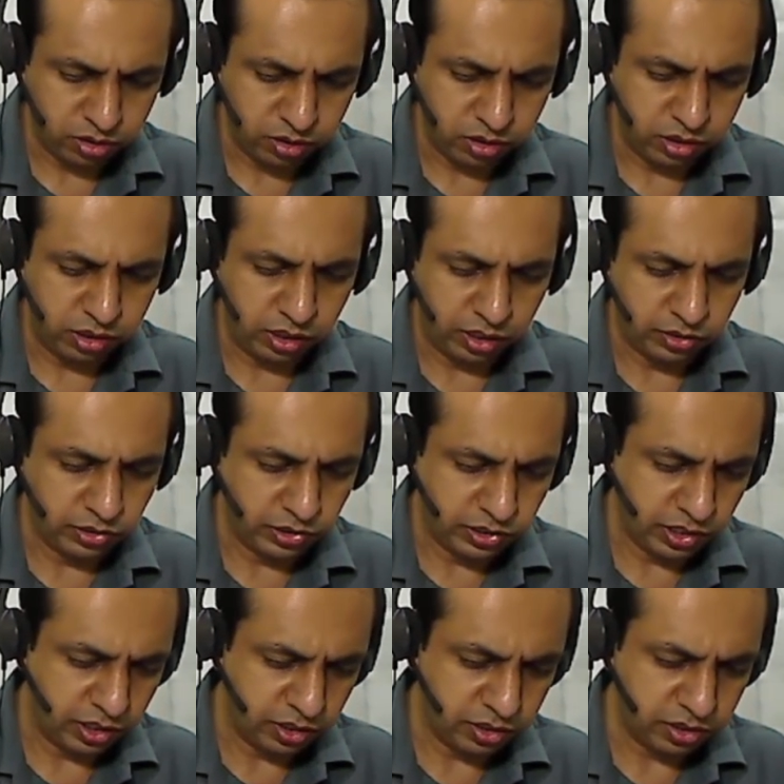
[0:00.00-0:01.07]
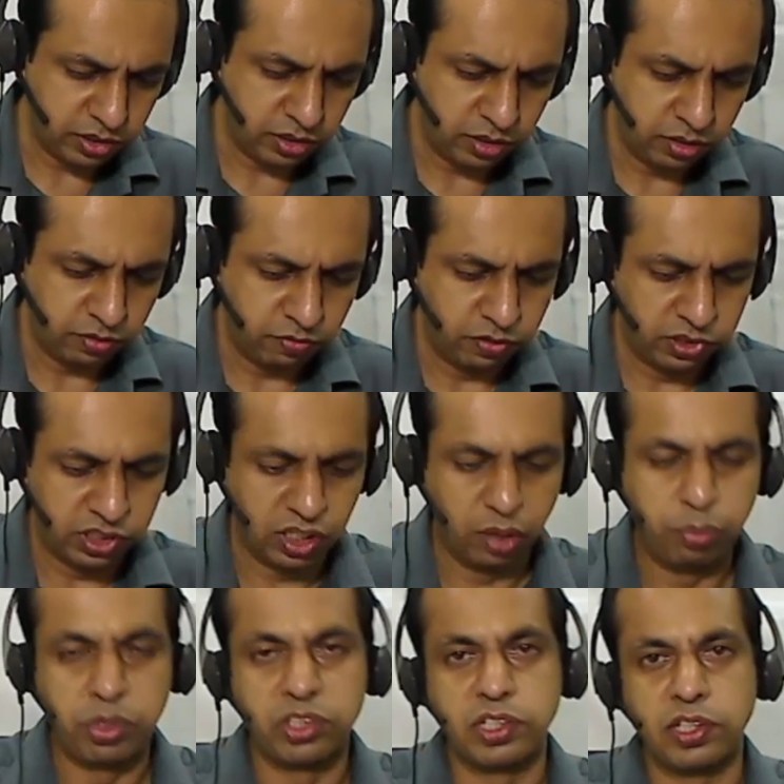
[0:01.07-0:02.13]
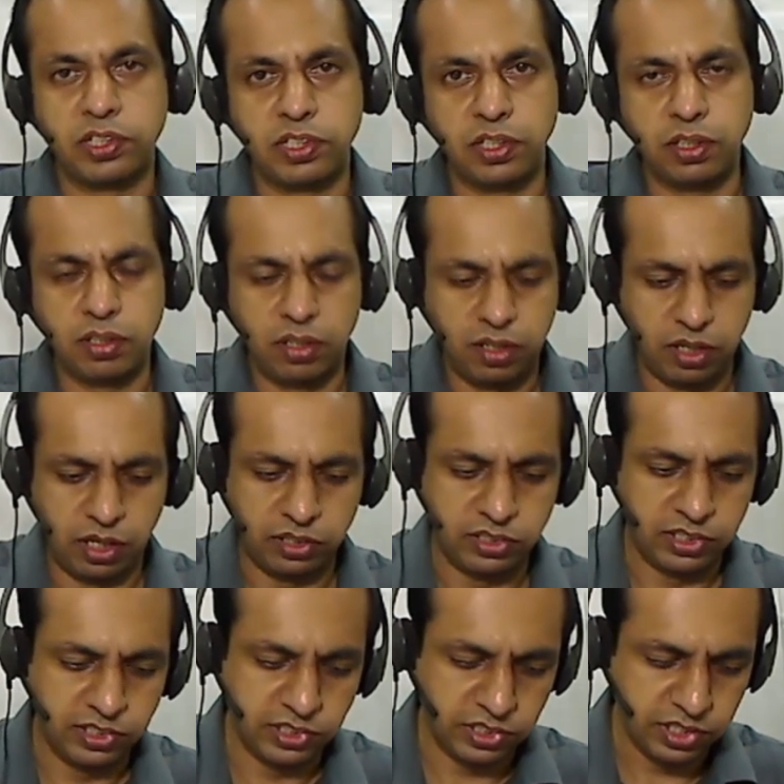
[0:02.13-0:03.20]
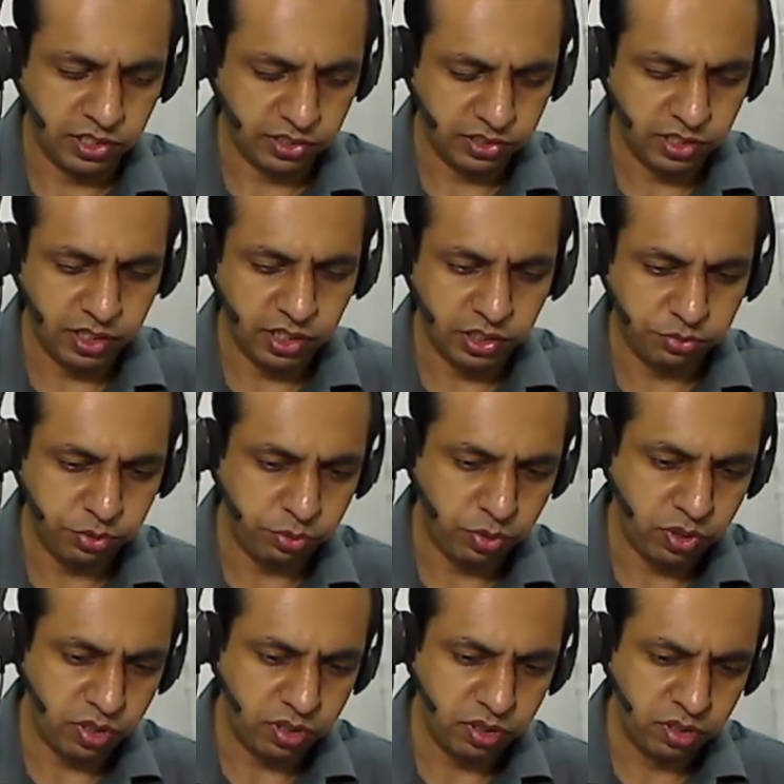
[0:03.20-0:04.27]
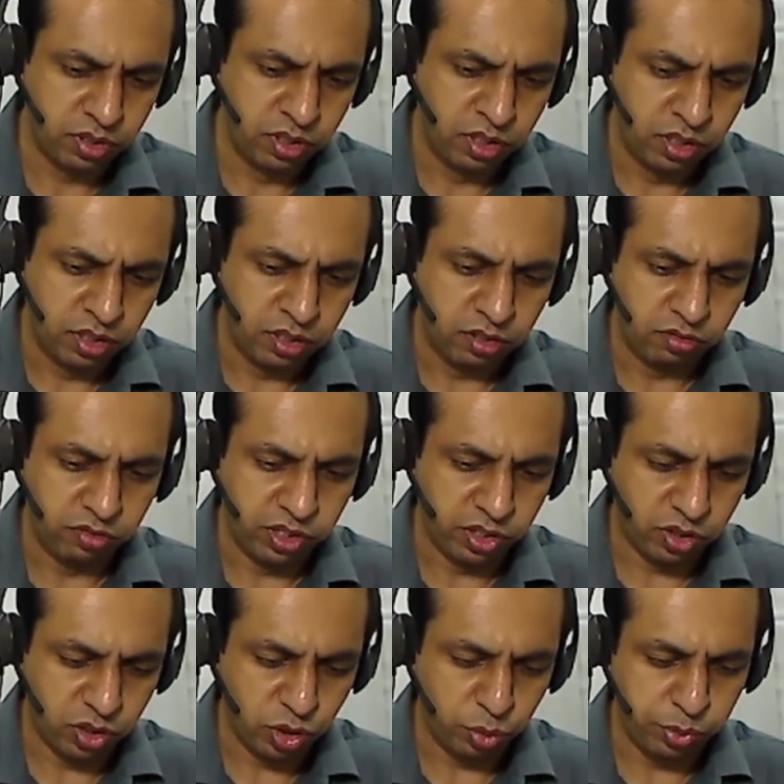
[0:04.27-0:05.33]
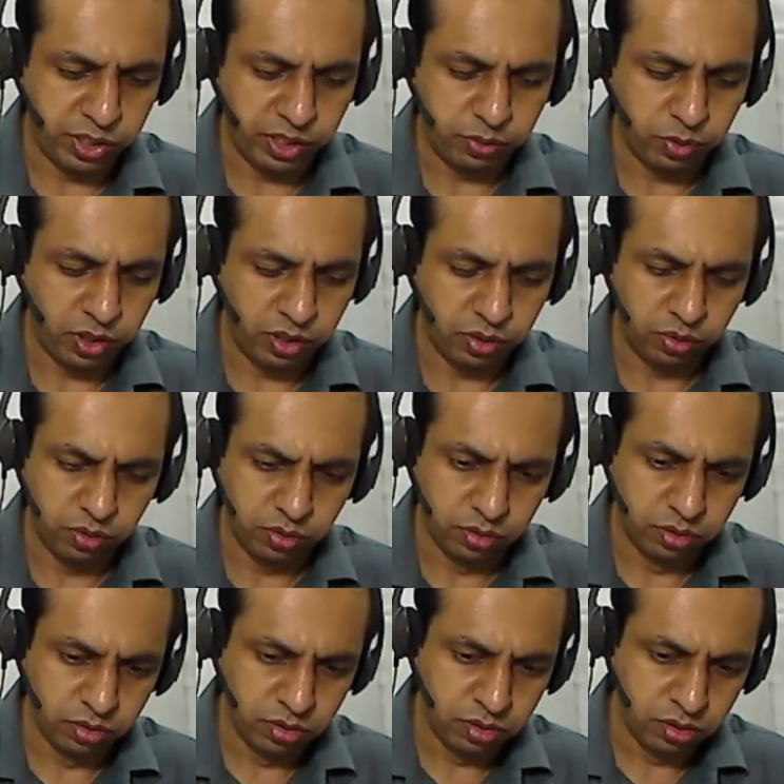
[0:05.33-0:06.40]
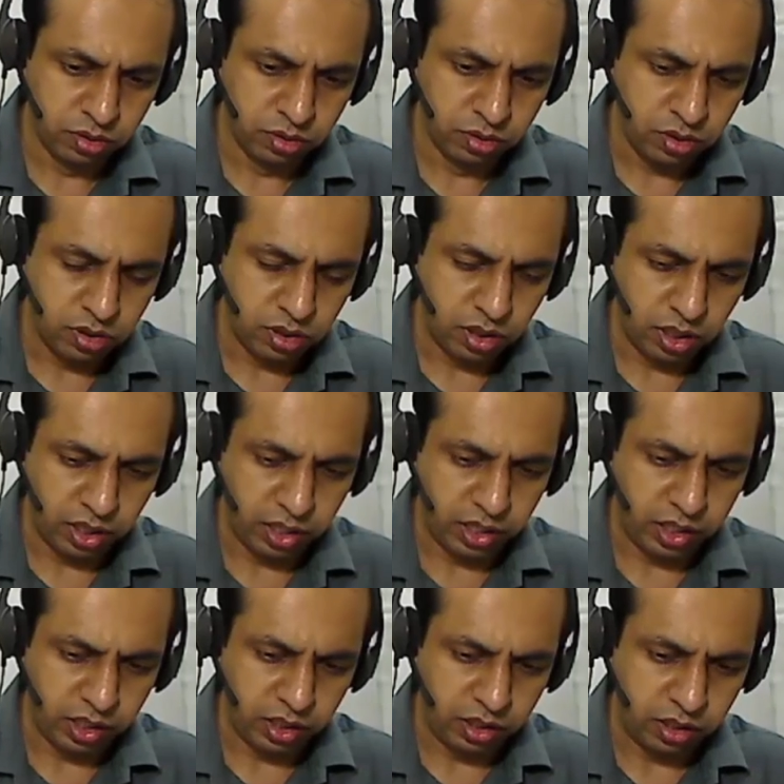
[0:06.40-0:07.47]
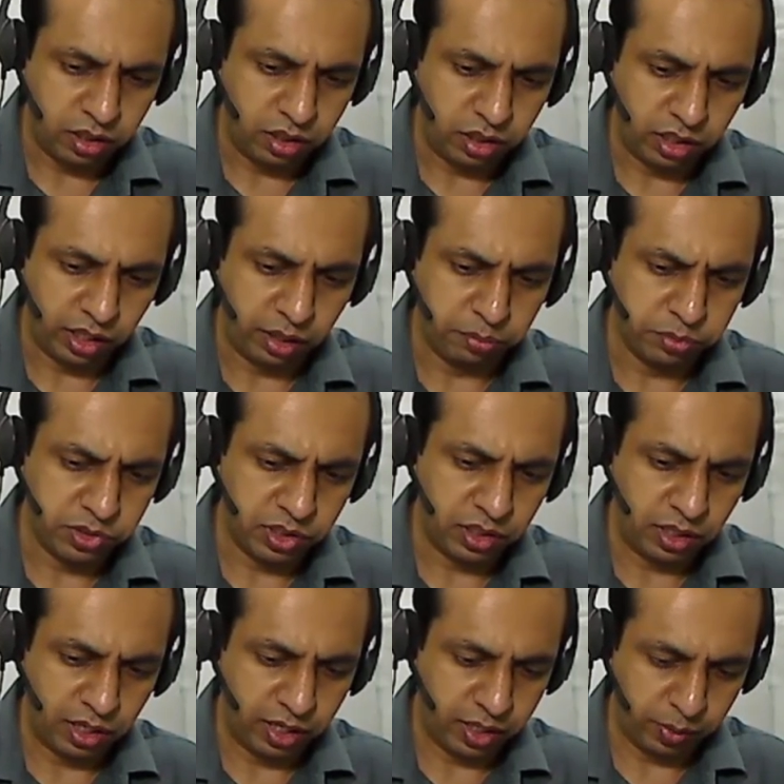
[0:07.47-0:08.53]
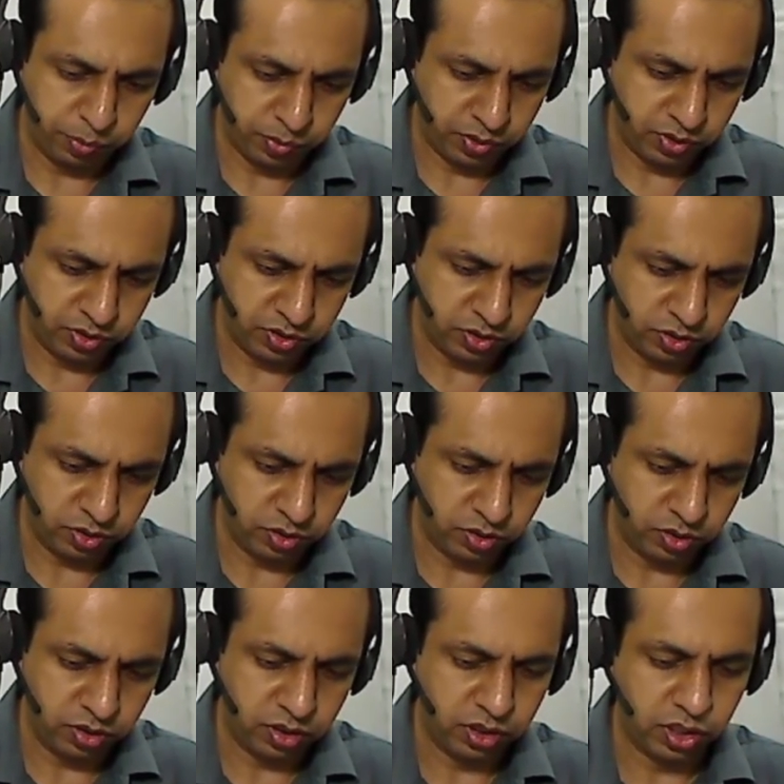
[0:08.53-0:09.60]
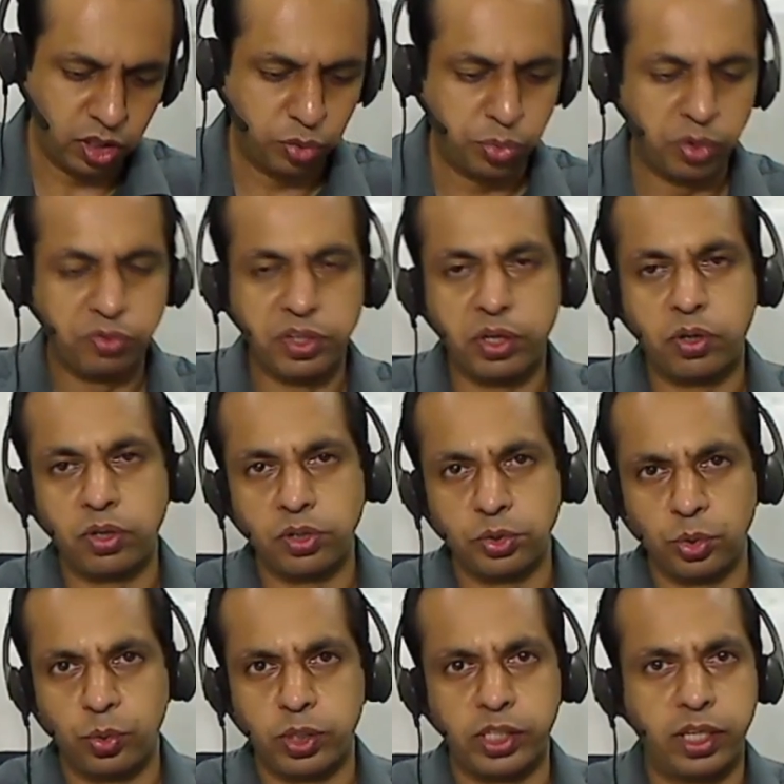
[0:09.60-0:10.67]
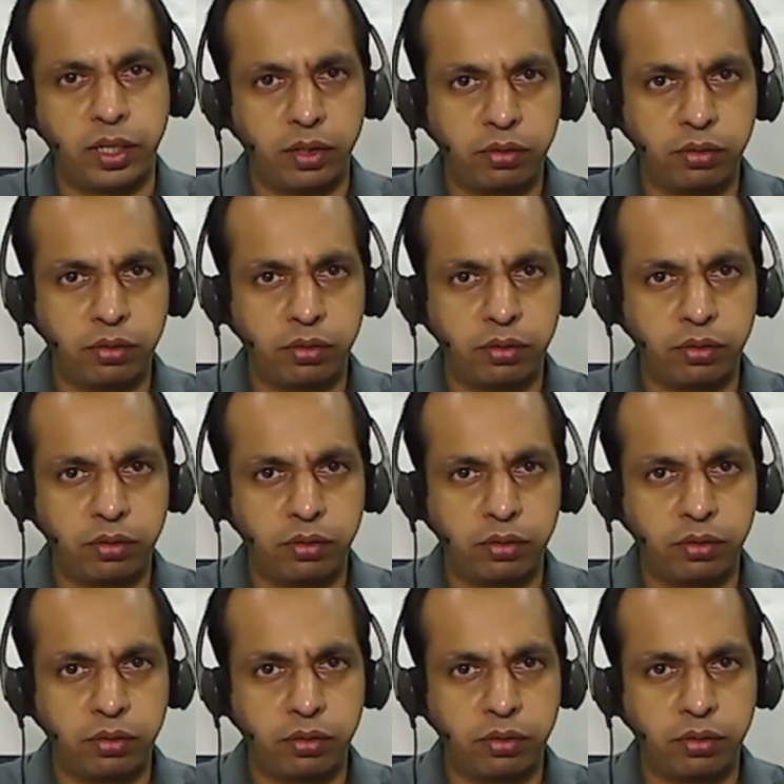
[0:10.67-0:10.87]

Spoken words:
the resistance which represents the trans resistance. That is, we want V0 to be equal to II times Rm. So the output V0 is over there.